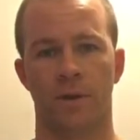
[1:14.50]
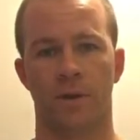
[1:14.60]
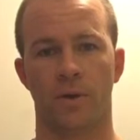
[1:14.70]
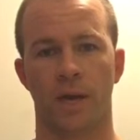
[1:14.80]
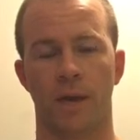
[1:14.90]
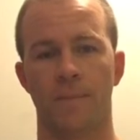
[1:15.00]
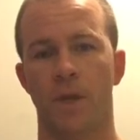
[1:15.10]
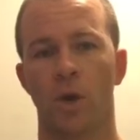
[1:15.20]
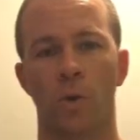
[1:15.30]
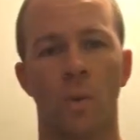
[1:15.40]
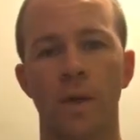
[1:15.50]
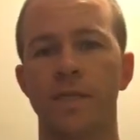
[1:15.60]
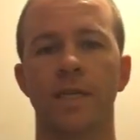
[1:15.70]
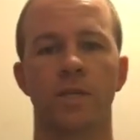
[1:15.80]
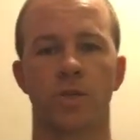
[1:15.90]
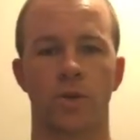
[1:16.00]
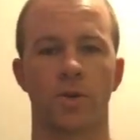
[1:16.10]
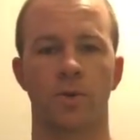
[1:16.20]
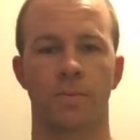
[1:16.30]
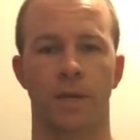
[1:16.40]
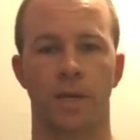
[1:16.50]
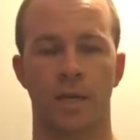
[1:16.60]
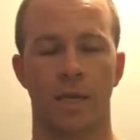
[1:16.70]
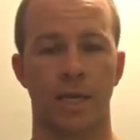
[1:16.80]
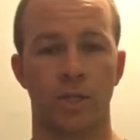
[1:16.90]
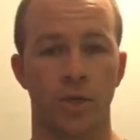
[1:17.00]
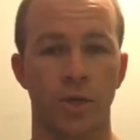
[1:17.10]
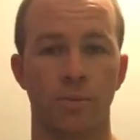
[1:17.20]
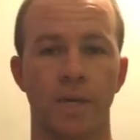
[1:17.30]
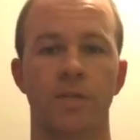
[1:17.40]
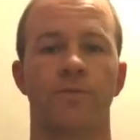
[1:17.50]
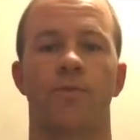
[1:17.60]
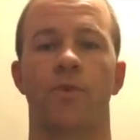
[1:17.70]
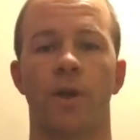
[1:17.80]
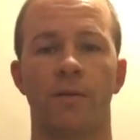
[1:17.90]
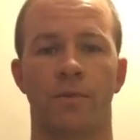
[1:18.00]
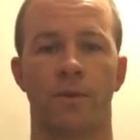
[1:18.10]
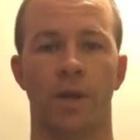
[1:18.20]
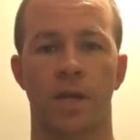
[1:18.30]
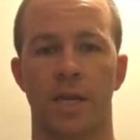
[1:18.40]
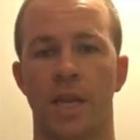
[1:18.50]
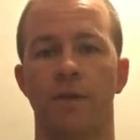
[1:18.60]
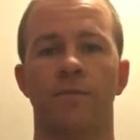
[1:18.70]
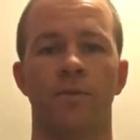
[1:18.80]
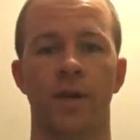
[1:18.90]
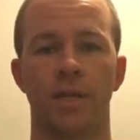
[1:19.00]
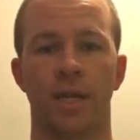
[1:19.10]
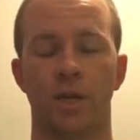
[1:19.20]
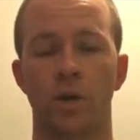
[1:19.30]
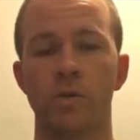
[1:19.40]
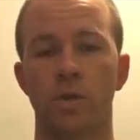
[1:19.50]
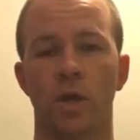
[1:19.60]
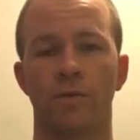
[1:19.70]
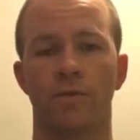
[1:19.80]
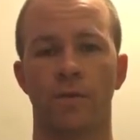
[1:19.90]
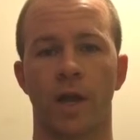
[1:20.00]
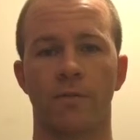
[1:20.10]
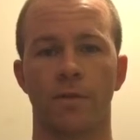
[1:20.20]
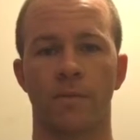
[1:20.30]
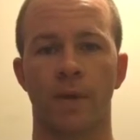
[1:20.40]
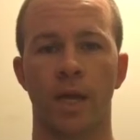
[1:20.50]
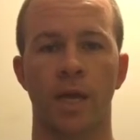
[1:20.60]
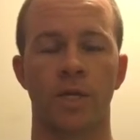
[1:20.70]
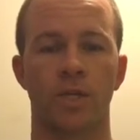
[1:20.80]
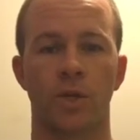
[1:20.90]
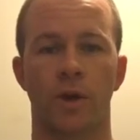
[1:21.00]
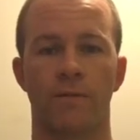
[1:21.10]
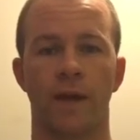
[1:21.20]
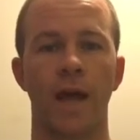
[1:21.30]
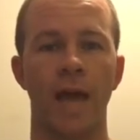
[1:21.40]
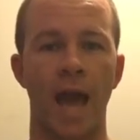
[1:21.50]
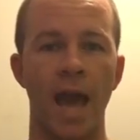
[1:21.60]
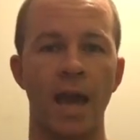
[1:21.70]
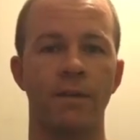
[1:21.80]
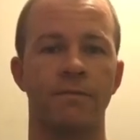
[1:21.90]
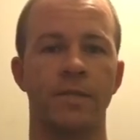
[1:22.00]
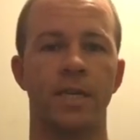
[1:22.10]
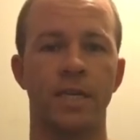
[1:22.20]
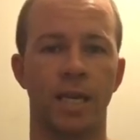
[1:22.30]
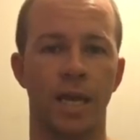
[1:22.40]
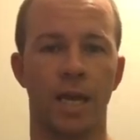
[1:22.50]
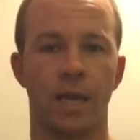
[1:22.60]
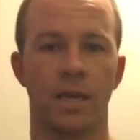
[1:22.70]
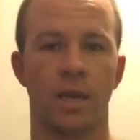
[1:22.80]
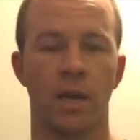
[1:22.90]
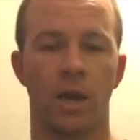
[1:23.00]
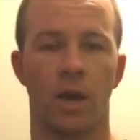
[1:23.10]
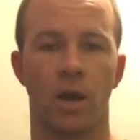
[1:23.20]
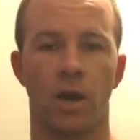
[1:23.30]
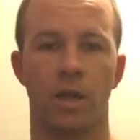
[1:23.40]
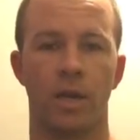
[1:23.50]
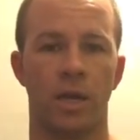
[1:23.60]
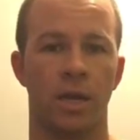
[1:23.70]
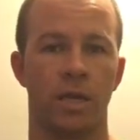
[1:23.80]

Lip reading: Okay? What's eternal mean? Eternal means forever, never ending, goes on forever. So if I have today on,